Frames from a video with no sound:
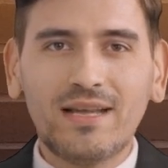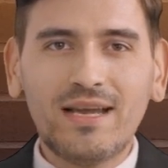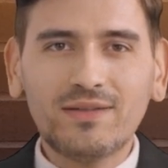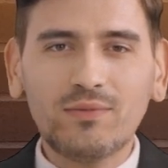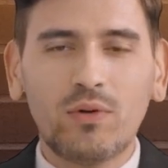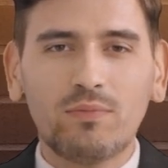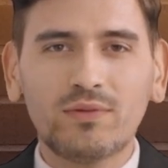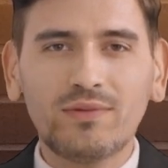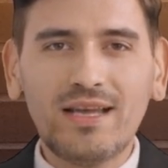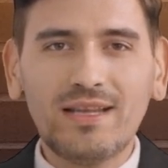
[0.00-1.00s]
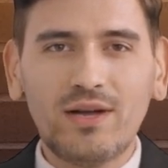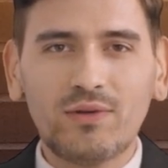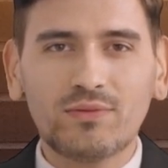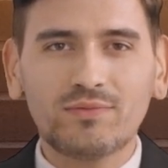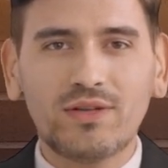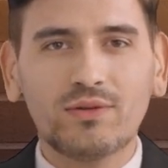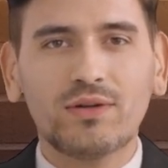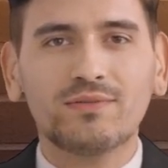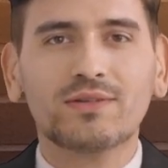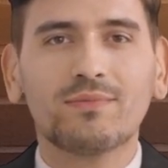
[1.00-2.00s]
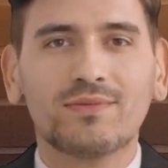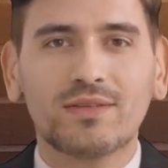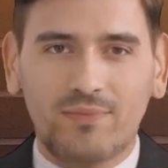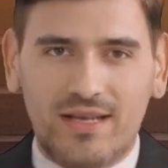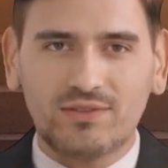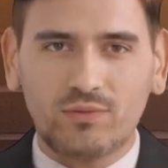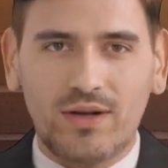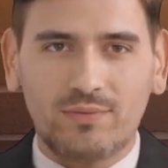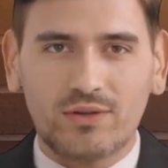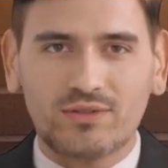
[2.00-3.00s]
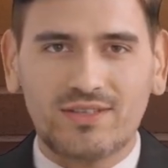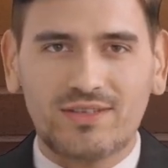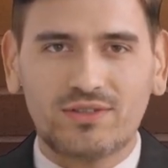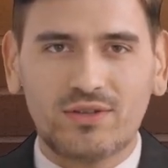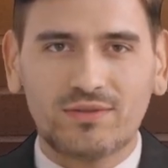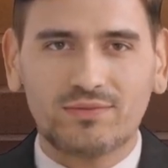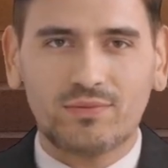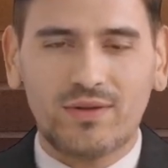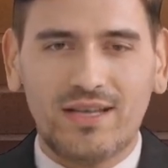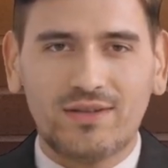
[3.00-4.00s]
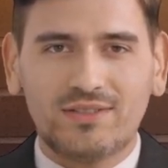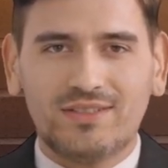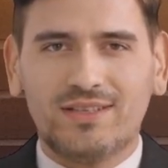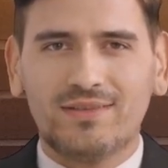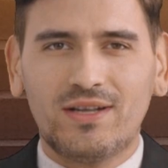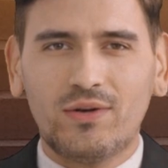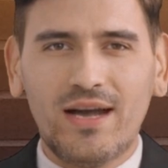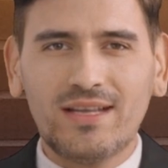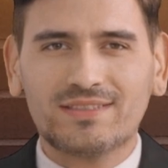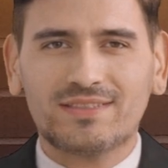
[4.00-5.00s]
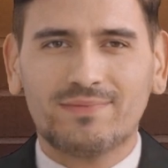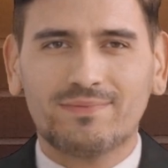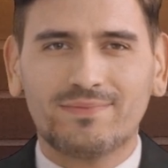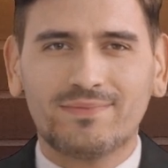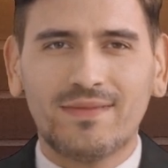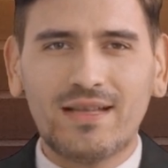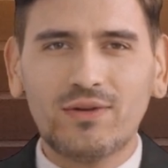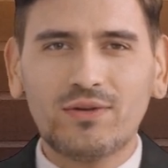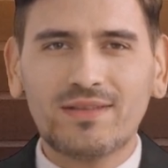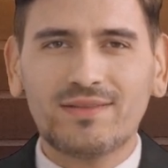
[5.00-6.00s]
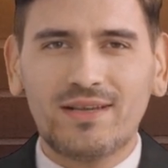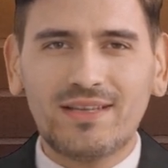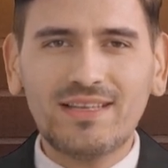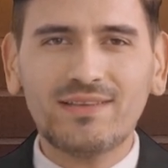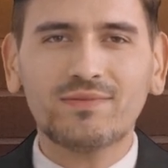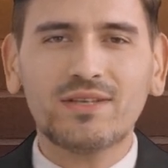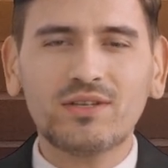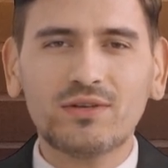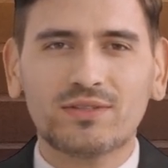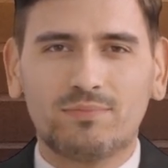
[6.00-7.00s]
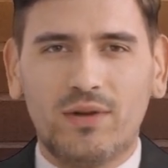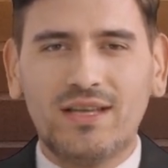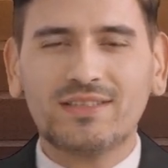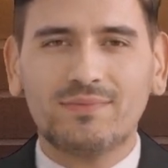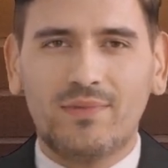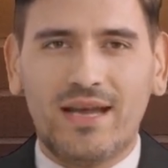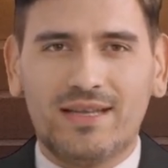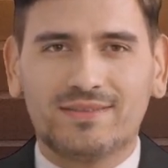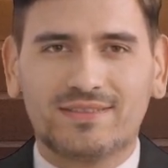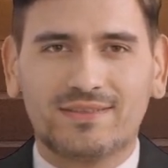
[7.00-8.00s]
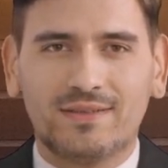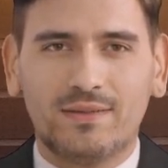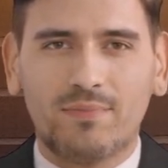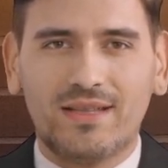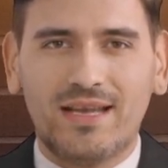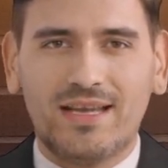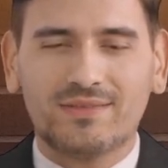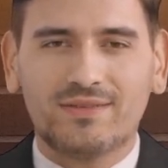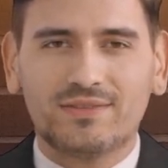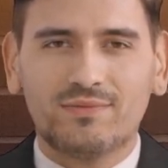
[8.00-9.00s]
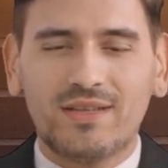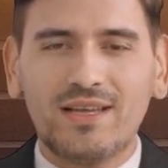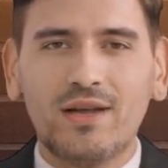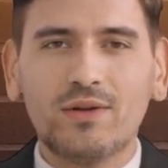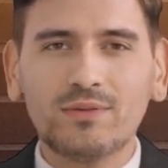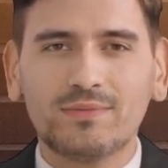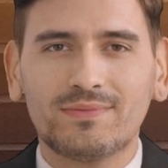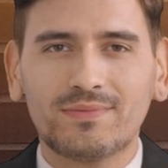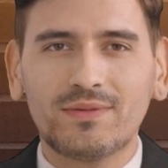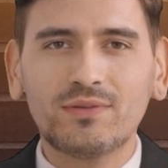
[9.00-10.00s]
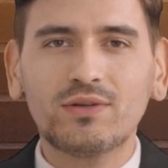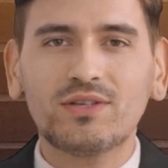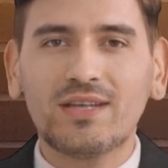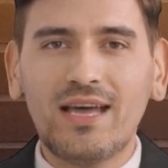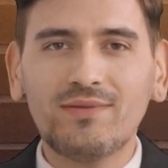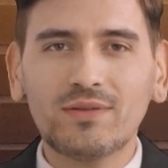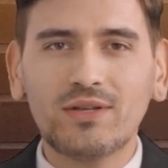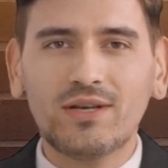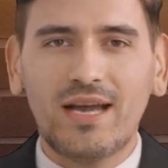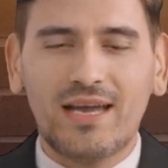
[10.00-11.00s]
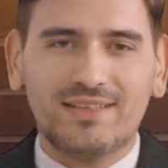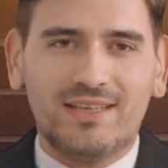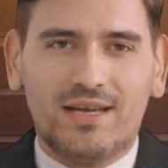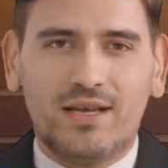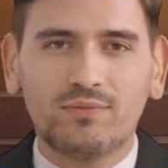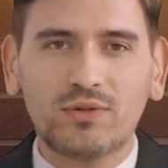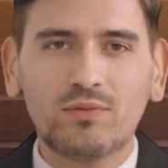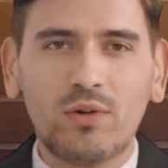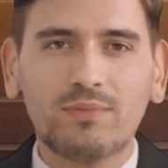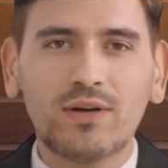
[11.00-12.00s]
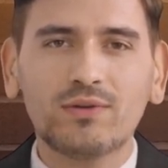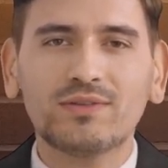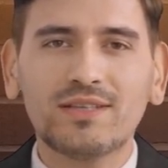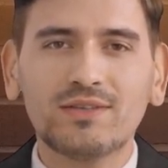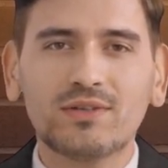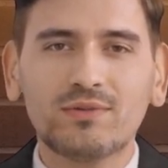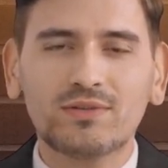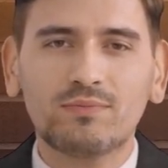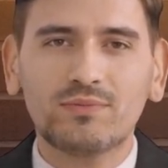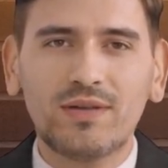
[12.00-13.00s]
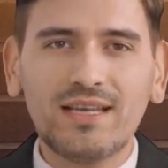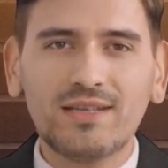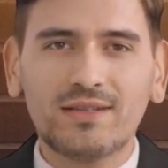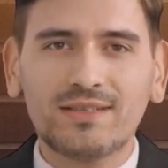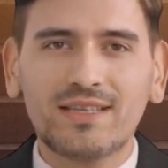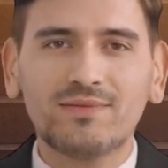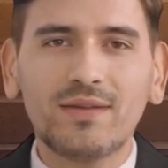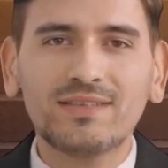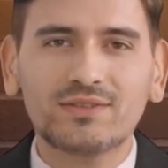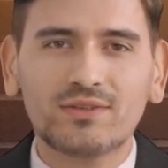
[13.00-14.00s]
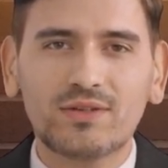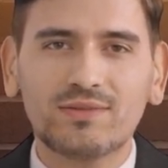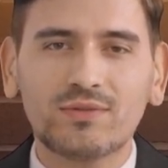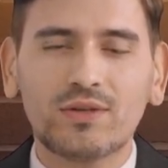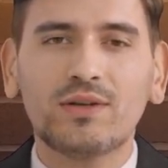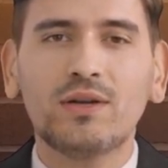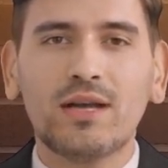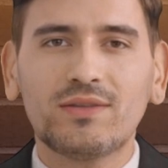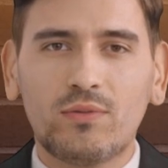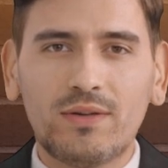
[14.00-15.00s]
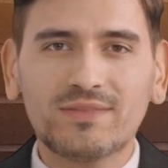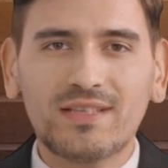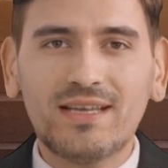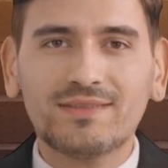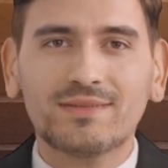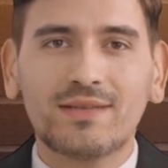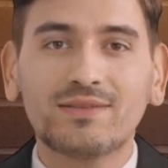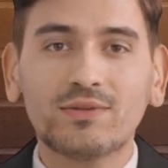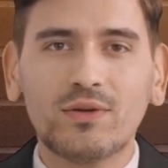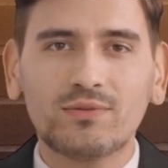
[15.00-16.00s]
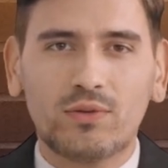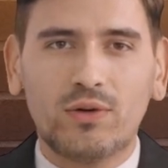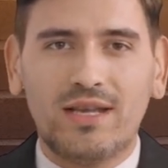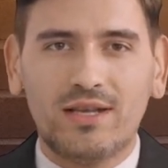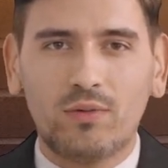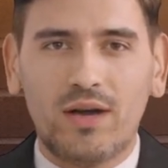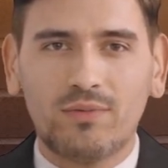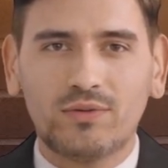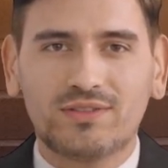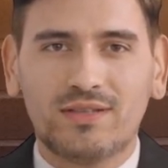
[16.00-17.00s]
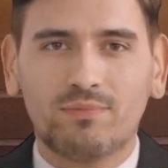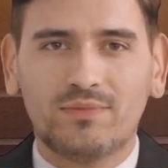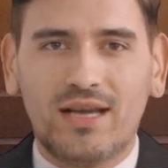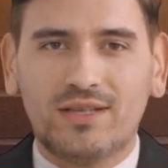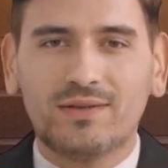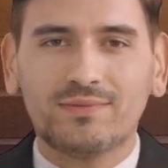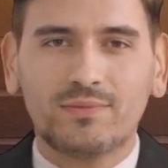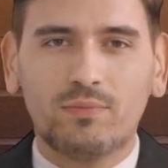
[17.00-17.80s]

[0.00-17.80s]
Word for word: Then we'll provide an overview of some of the best web hosting service providers in the US, including their key features and pricing plans. By the end of this video, you should have a good idea of which web hosting service provider is best suited for your US website, what to look for in a web hosting provider.